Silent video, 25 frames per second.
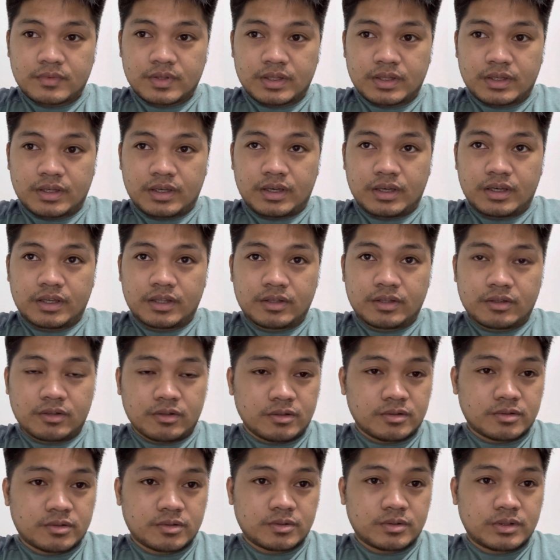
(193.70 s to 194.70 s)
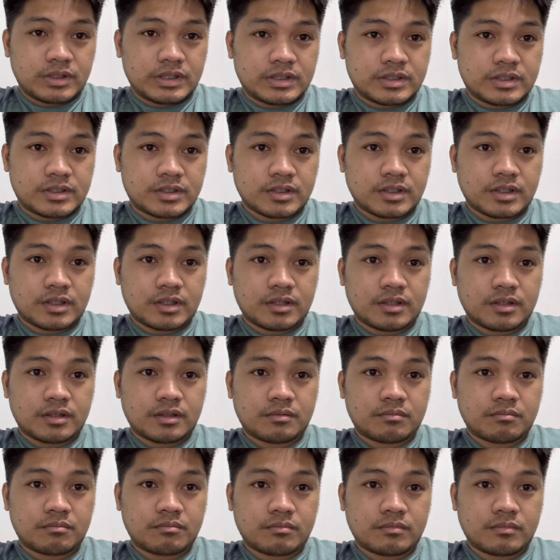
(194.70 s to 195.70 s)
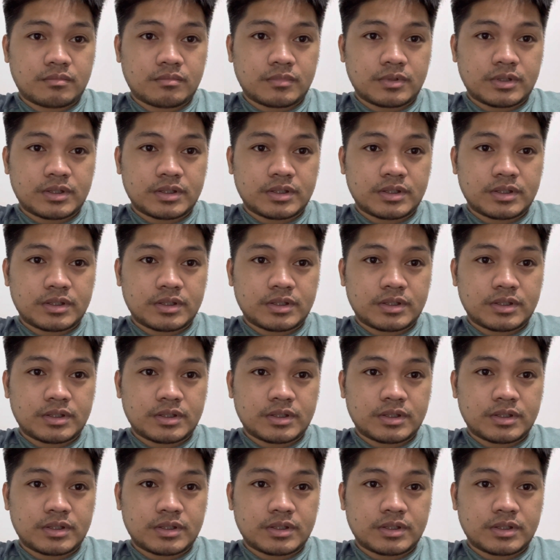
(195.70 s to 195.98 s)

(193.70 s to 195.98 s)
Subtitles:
And also did some